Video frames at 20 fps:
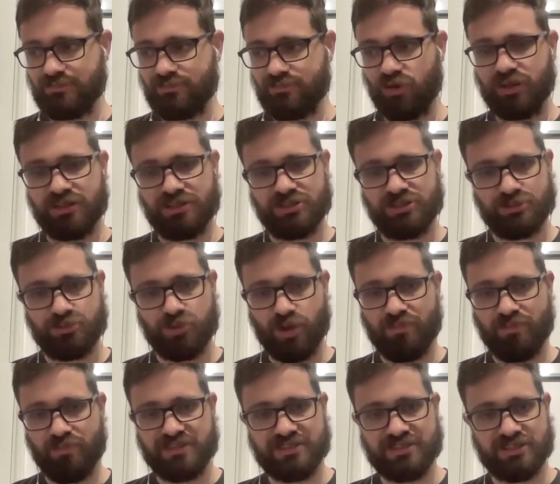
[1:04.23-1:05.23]
Rocket, just put a
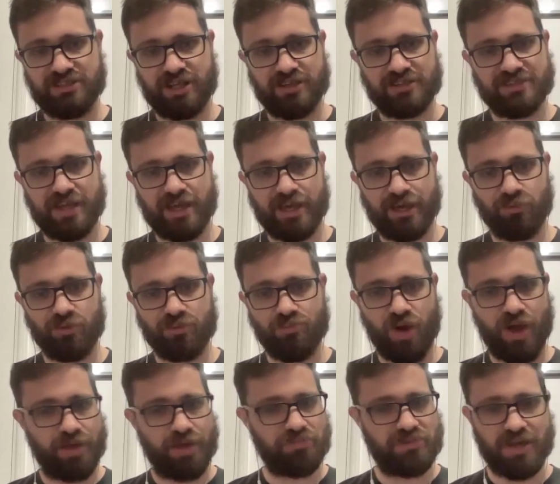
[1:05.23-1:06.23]
message out saying we
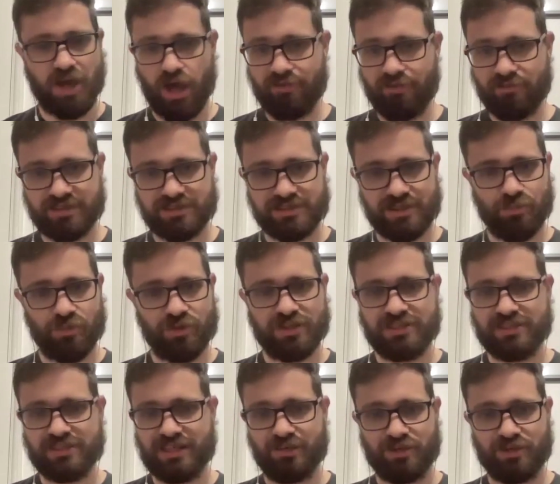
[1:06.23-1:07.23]
might be hiring someone.
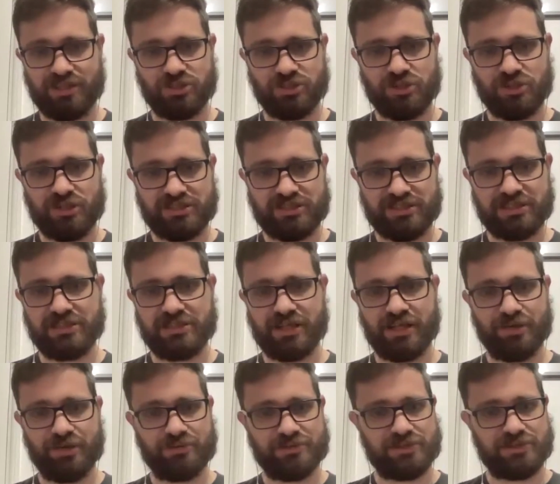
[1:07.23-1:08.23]
Is anyone interested? And
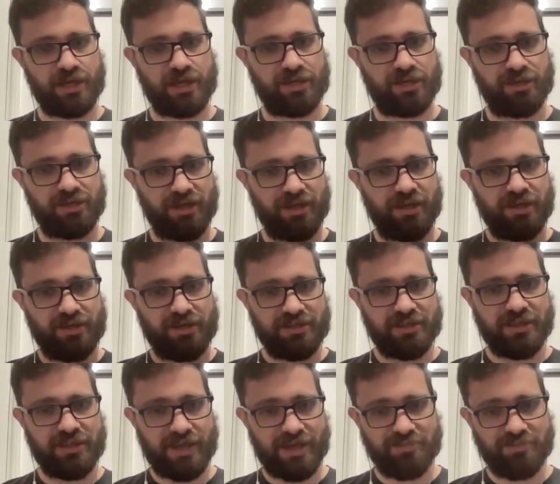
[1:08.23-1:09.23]
I was like,
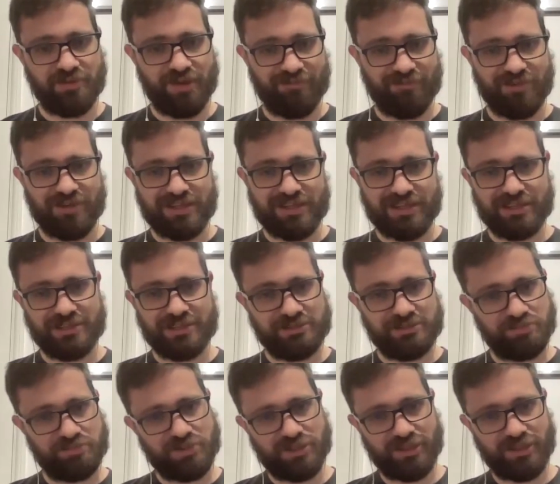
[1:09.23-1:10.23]
yeah, I'm not very good,
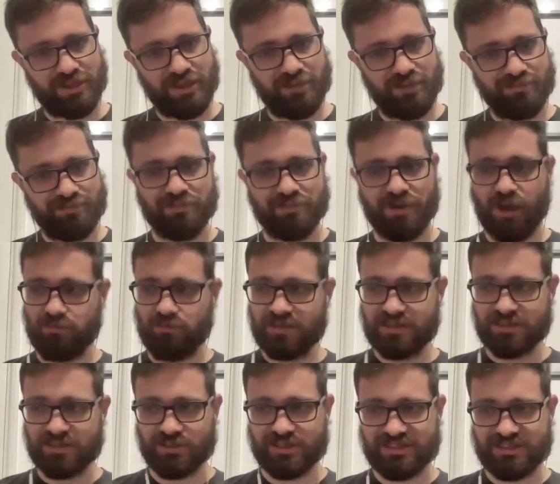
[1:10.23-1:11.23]
but I'm
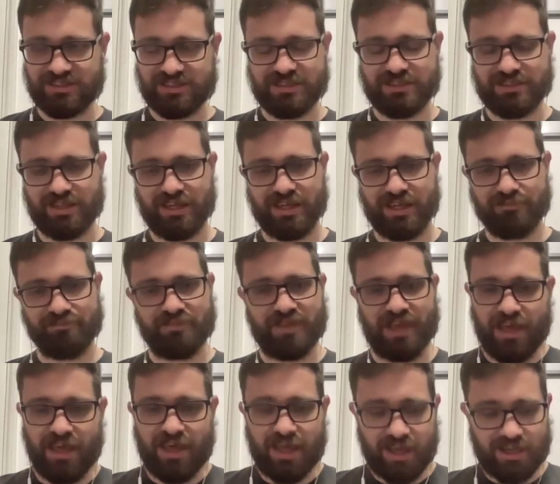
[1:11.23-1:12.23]
interested. And
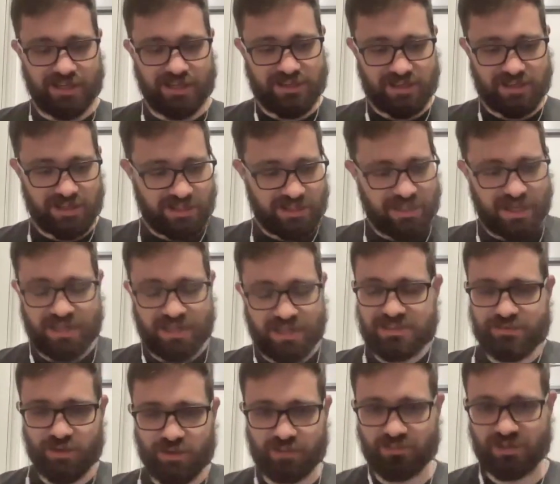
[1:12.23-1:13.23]
I think he
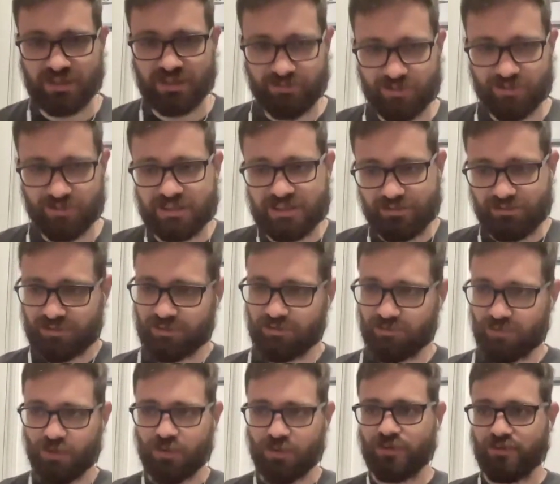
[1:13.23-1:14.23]
actually wanted me for a different
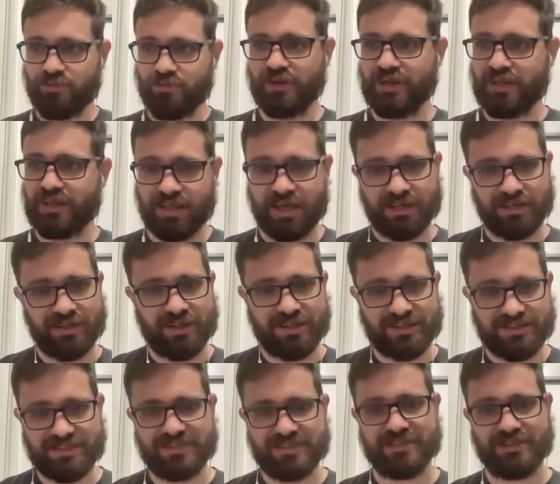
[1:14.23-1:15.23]
role, but in the end, I
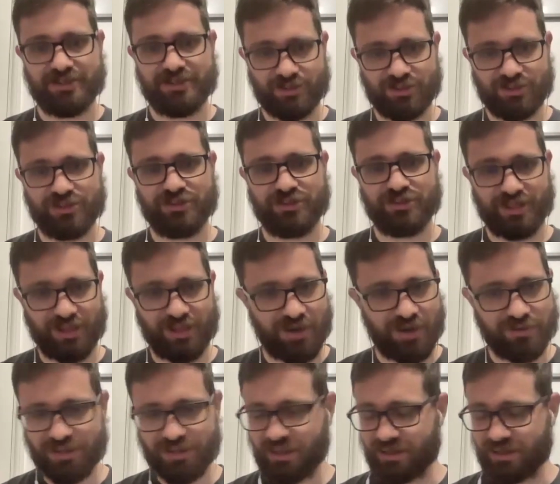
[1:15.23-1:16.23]
insisted on junior
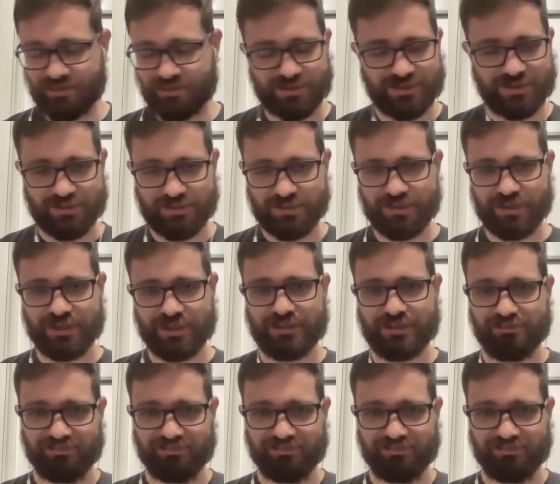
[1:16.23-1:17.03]
coder, and it was all good.